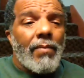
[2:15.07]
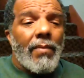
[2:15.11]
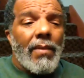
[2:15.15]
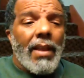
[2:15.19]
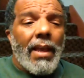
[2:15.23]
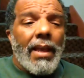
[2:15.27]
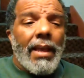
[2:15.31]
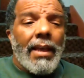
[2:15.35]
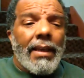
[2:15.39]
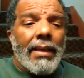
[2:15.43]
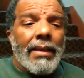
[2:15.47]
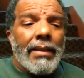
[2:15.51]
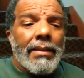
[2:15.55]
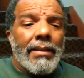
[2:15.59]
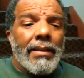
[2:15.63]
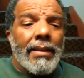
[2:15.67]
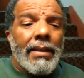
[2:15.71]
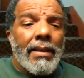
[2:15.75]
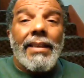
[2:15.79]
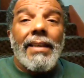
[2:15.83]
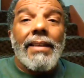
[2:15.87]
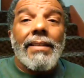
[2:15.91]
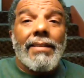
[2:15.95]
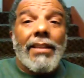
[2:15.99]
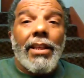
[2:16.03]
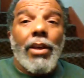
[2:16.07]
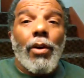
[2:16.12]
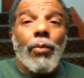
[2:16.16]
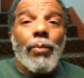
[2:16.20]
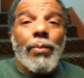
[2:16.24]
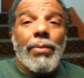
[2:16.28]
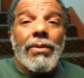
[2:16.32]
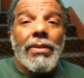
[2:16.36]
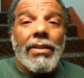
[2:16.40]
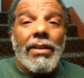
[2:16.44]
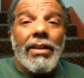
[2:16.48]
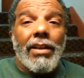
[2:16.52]
and it's
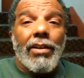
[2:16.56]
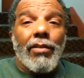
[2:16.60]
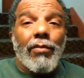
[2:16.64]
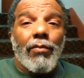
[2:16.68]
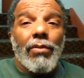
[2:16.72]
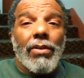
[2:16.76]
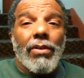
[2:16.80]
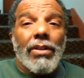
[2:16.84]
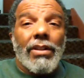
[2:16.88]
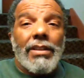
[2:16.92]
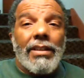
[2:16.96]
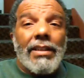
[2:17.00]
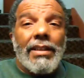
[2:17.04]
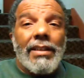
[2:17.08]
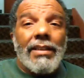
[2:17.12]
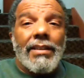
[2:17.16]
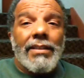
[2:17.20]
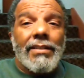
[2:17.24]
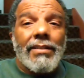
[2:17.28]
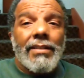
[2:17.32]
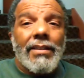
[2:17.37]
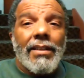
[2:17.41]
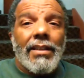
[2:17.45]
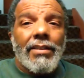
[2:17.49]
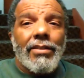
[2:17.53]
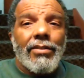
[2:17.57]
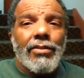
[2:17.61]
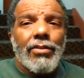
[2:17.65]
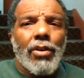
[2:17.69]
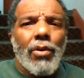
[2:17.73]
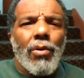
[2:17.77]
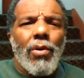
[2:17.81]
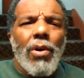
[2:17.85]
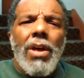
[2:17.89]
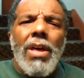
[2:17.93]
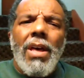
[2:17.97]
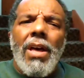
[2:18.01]
helping. It really is.
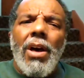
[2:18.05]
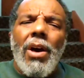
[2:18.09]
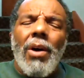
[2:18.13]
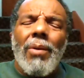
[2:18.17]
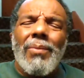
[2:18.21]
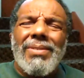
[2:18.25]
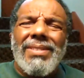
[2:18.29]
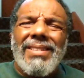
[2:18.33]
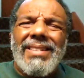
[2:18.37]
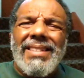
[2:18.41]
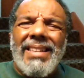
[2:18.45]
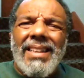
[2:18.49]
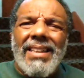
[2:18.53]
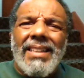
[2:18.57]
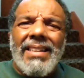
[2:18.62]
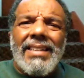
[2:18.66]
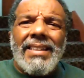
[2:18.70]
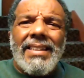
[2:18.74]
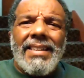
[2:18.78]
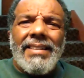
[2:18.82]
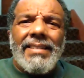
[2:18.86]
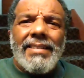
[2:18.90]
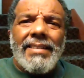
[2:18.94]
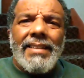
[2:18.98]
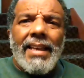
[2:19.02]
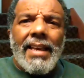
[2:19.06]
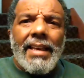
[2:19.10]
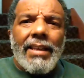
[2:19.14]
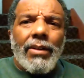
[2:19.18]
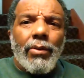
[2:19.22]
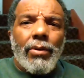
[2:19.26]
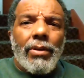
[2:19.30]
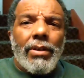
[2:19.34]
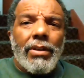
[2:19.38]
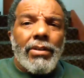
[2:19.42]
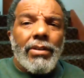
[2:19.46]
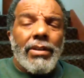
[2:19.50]
So I'm still in the
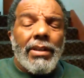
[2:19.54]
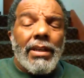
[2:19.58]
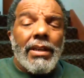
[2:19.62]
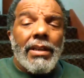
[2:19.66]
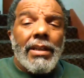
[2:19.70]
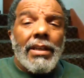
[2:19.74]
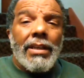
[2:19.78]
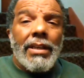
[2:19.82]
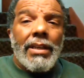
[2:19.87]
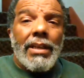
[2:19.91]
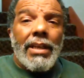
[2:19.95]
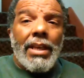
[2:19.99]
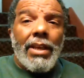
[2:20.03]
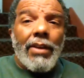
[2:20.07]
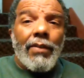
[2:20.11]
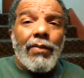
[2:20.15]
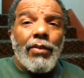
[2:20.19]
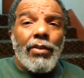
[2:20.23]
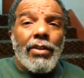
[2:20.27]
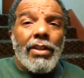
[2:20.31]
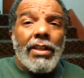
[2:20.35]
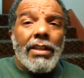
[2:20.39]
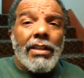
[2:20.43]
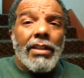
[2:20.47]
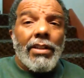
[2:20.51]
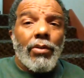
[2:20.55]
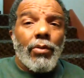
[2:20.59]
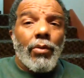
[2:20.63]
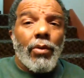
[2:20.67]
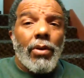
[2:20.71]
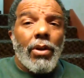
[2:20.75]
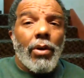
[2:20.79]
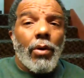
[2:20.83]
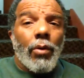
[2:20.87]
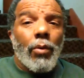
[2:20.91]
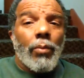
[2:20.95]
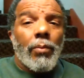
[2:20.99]
Seattle area. If you need a little
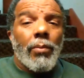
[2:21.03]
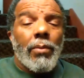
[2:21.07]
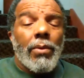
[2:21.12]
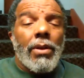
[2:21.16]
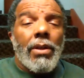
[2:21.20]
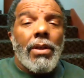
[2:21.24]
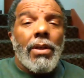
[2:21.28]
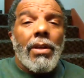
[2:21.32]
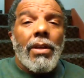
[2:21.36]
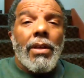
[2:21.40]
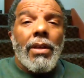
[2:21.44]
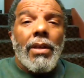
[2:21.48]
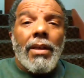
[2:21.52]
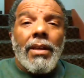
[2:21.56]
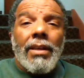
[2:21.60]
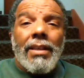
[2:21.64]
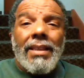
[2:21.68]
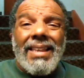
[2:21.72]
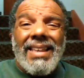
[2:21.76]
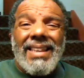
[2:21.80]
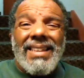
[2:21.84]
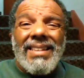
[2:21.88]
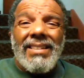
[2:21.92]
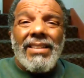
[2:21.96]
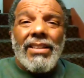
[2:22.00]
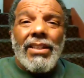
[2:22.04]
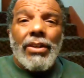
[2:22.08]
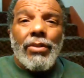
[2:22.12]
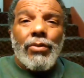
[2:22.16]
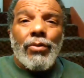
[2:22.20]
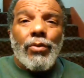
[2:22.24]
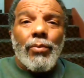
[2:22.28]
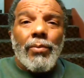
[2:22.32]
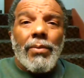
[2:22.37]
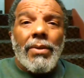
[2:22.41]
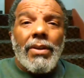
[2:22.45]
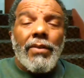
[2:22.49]
help, get in
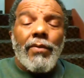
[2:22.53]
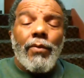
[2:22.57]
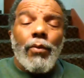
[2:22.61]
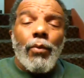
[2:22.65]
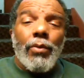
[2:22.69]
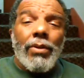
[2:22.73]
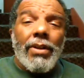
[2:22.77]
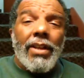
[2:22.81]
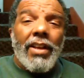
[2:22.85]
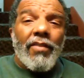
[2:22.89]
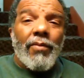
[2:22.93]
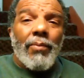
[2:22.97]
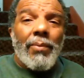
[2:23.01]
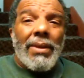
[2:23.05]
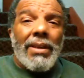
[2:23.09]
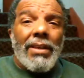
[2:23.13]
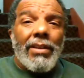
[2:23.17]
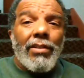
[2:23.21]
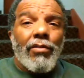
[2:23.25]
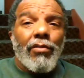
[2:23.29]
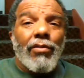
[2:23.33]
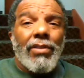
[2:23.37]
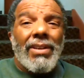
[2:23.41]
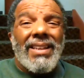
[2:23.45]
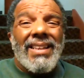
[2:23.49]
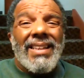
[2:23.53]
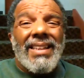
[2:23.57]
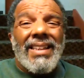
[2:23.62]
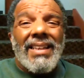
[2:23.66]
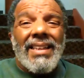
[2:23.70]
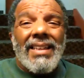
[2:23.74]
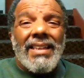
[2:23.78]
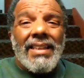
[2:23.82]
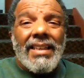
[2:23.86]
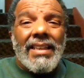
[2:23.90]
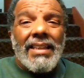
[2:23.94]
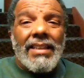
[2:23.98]
touch with me. If you want to have a meet and greet,
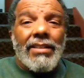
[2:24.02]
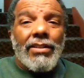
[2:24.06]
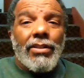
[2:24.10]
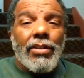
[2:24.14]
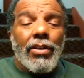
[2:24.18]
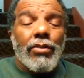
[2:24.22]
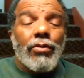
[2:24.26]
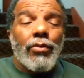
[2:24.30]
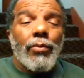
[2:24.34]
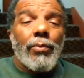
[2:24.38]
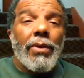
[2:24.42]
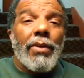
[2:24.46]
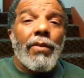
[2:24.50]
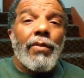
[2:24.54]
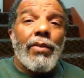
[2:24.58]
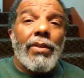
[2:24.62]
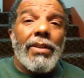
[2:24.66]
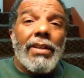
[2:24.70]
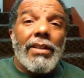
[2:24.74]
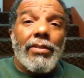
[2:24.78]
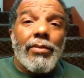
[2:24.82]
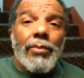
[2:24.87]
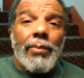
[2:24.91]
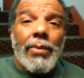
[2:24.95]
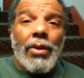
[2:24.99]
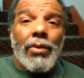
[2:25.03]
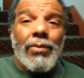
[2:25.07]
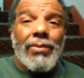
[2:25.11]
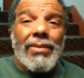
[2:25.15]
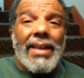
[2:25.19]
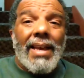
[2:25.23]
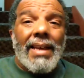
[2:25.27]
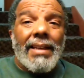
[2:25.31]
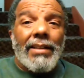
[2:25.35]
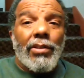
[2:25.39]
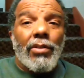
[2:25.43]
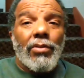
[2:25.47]
get in touch with me. If you need some help
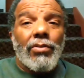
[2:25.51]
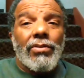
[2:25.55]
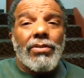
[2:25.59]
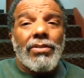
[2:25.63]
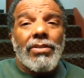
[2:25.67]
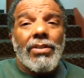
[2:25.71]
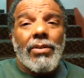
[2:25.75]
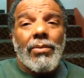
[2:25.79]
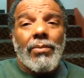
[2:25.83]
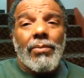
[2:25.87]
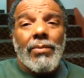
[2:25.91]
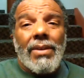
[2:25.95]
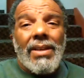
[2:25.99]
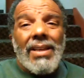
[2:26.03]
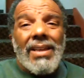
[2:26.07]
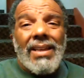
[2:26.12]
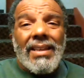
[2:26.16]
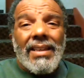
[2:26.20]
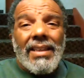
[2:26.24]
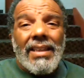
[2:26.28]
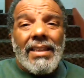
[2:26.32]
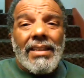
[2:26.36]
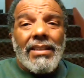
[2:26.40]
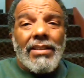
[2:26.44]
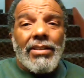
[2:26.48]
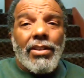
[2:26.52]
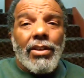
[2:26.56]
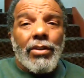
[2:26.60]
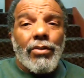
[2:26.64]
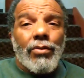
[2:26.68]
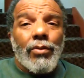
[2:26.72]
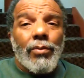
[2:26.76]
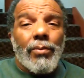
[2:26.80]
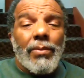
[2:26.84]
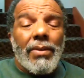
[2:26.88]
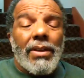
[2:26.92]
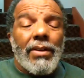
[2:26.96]
diagnosing something, get in
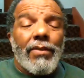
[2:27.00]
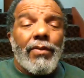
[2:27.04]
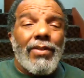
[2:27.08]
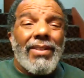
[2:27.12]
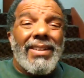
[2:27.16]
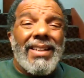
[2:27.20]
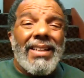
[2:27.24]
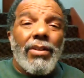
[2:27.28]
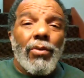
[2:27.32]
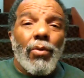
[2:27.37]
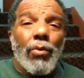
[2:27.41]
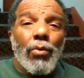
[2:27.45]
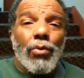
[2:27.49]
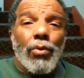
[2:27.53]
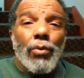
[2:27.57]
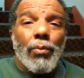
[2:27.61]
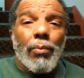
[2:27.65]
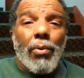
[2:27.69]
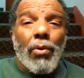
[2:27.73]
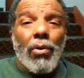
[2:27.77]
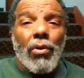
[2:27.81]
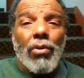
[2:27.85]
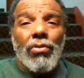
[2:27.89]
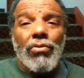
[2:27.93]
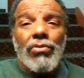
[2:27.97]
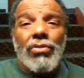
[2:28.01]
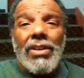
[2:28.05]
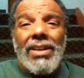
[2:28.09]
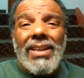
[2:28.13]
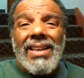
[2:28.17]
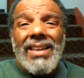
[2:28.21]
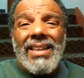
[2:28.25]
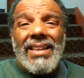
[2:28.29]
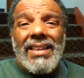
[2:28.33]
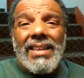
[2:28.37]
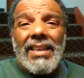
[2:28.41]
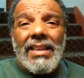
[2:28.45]
touch with me. If you need to order parts,
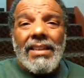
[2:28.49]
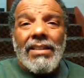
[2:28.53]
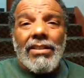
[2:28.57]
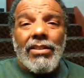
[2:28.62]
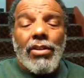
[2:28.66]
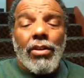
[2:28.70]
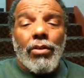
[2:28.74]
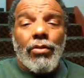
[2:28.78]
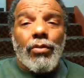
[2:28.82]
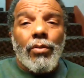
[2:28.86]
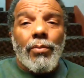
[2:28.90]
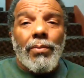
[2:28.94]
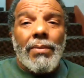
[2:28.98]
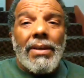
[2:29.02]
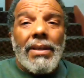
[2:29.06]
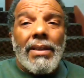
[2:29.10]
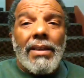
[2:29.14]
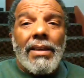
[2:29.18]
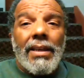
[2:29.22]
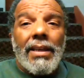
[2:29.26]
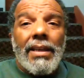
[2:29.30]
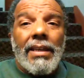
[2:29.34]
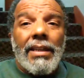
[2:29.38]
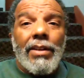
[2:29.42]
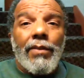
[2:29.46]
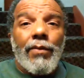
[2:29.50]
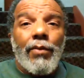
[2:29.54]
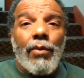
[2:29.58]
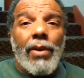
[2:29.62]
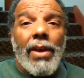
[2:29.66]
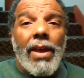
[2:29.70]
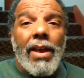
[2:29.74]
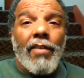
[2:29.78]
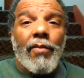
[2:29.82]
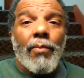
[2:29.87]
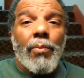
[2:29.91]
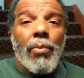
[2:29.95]
get in touch with me. And if you
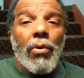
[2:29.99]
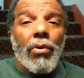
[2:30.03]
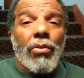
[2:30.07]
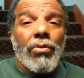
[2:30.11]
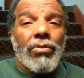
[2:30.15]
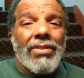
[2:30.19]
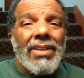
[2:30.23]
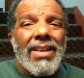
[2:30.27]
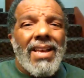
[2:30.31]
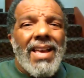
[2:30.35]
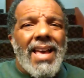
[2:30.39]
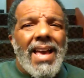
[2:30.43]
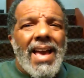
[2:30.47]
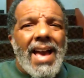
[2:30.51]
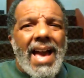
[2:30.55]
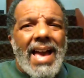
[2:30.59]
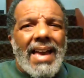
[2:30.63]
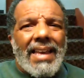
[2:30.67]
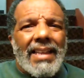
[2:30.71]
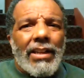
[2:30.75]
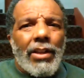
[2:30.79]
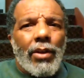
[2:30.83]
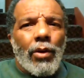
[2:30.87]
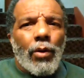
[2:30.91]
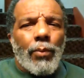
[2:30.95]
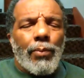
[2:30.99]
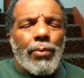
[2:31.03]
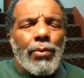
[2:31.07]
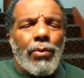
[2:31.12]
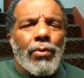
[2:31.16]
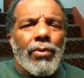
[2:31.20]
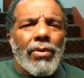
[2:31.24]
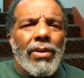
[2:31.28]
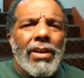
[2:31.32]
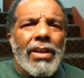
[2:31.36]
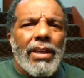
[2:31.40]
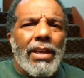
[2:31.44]
have parts, I can help
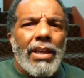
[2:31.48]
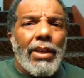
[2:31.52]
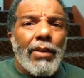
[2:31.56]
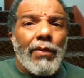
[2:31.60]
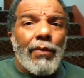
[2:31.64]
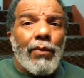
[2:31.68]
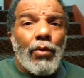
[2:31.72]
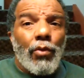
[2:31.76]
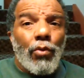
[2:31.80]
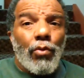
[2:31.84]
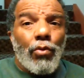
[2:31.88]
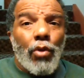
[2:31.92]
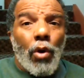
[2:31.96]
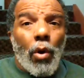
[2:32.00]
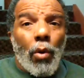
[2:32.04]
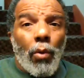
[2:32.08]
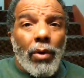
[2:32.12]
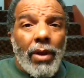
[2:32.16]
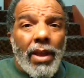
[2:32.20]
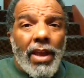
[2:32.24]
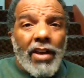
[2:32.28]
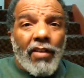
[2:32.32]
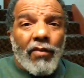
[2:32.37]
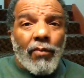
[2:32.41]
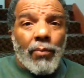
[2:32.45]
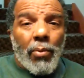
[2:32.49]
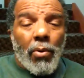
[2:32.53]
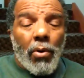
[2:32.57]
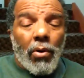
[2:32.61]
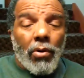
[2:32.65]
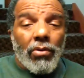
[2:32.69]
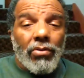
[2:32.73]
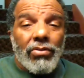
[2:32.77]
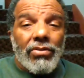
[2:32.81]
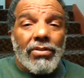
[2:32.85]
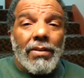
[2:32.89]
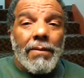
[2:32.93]
you. If you don't have
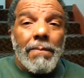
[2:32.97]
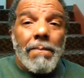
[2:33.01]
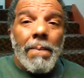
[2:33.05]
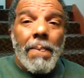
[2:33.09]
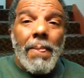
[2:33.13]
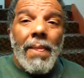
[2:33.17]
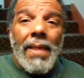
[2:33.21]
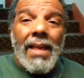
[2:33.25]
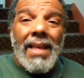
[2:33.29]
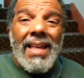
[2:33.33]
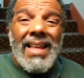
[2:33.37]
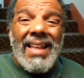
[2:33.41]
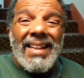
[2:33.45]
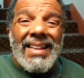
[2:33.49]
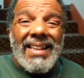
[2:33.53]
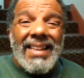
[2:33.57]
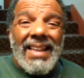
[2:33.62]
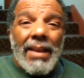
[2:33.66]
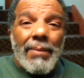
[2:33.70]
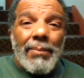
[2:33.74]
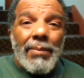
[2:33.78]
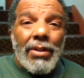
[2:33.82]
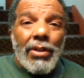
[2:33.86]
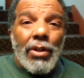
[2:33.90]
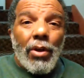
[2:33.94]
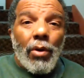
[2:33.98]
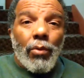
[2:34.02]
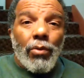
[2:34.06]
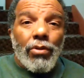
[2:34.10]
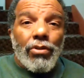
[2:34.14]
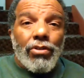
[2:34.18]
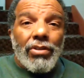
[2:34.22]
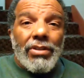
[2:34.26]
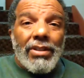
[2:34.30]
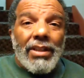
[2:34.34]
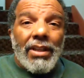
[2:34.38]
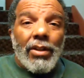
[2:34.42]
parts, let me know
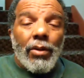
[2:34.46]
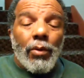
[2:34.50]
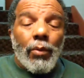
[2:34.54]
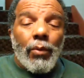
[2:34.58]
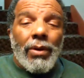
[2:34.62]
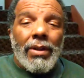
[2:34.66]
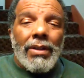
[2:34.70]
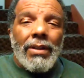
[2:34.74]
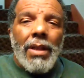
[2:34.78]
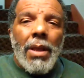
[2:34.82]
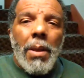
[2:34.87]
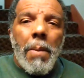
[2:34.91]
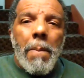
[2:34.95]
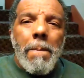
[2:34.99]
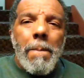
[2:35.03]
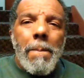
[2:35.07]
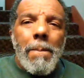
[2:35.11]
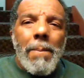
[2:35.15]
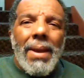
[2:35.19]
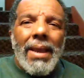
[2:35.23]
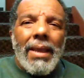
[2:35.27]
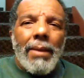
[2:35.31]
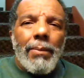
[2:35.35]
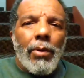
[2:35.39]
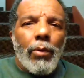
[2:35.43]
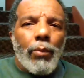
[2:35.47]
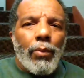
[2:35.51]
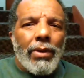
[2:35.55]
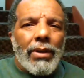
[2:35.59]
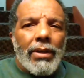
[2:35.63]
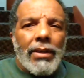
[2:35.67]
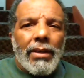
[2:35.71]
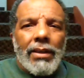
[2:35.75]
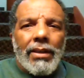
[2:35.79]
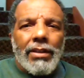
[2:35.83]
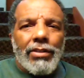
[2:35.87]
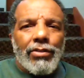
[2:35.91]
what you're dealing with. Maybe we
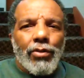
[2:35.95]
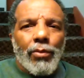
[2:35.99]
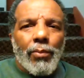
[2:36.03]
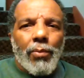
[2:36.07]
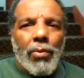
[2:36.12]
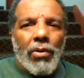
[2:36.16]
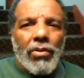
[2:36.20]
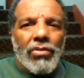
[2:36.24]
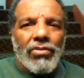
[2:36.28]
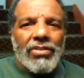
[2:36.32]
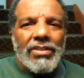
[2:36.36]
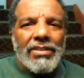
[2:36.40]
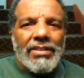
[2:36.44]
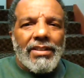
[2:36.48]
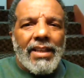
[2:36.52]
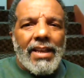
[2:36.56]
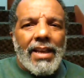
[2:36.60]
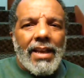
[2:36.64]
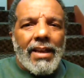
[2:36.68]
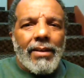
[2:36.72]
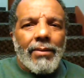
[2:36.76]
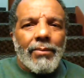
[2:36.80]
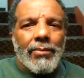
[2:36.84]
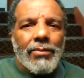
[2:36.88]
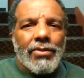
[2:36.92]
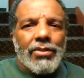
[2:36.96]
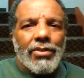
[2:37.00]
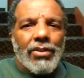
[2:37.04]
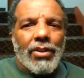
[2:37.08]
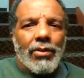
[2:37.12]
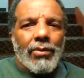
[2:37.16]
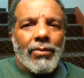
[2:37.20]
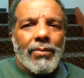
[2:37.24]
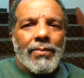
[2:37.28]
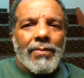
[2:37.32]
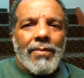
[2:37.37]
can get your parts in time. So